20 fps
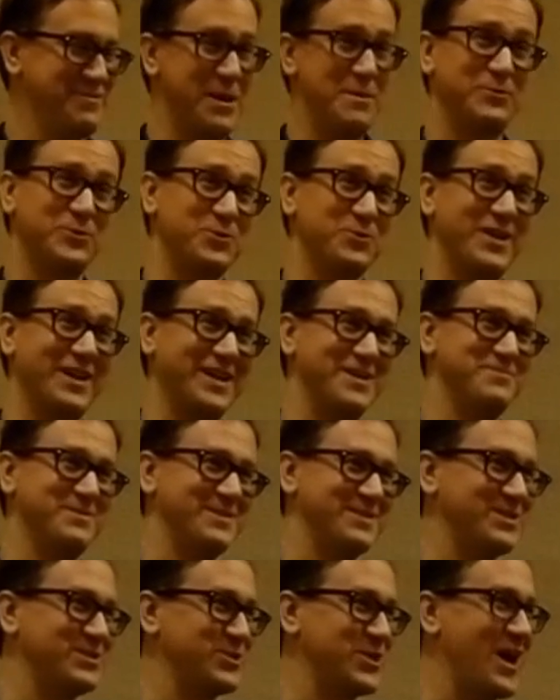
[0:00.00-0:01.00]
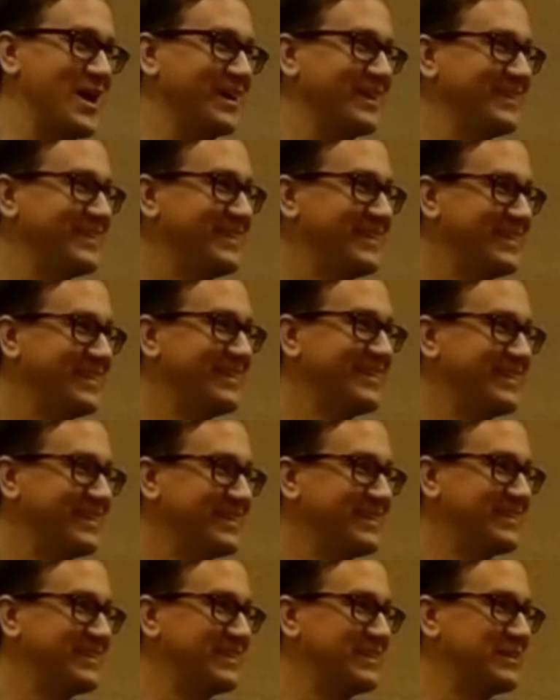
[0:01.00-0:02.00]
sure that I comes think Louisiana
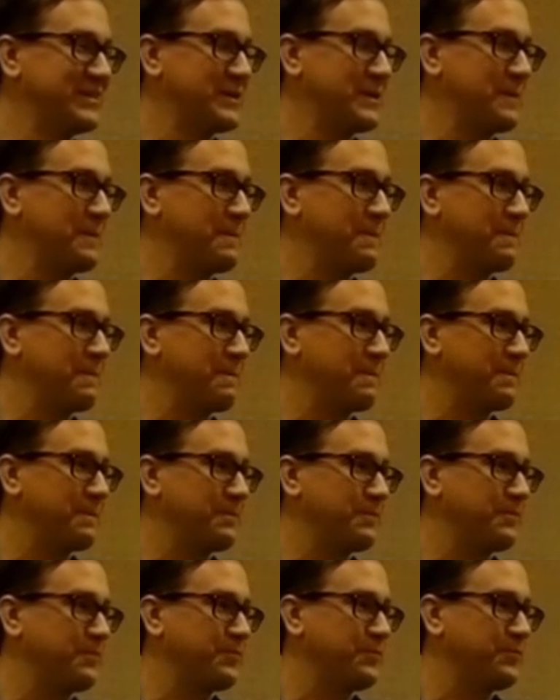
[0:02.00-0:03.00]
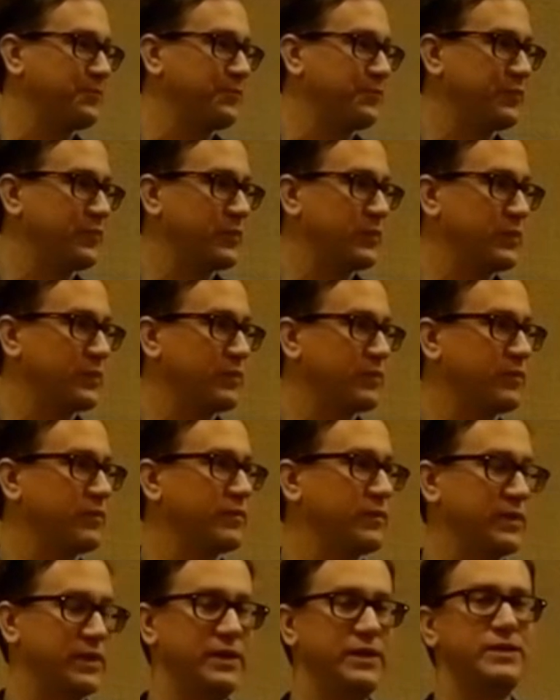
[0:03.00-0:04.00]
was, was kind of up
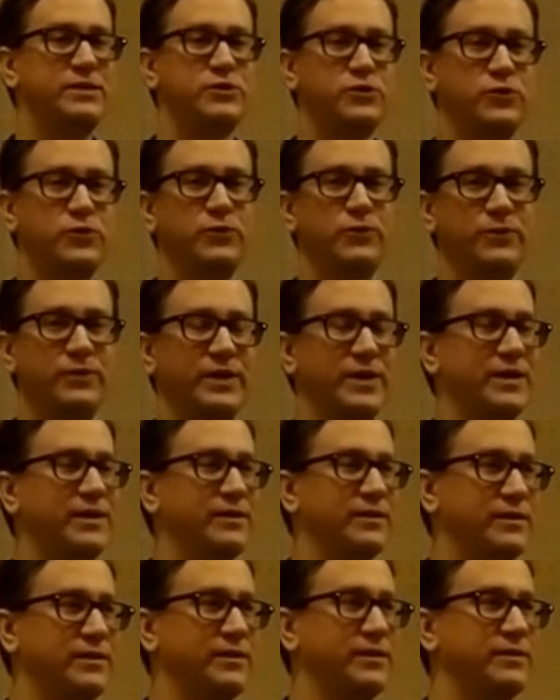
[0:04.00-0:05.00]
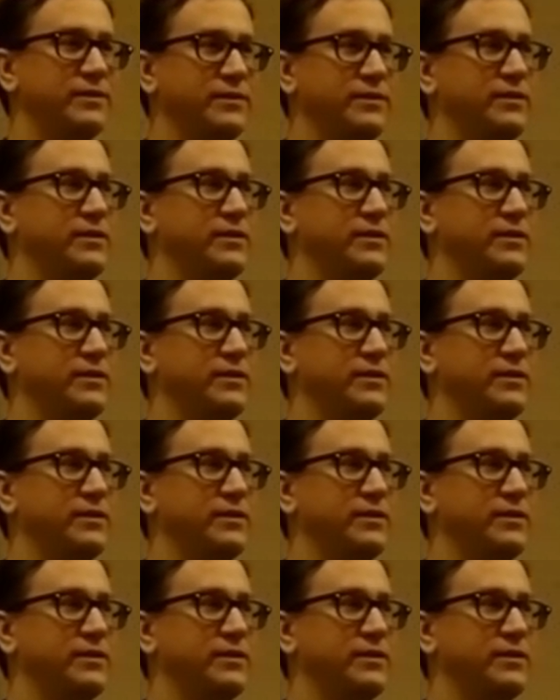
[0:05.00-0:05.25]
there, It's true, yeah.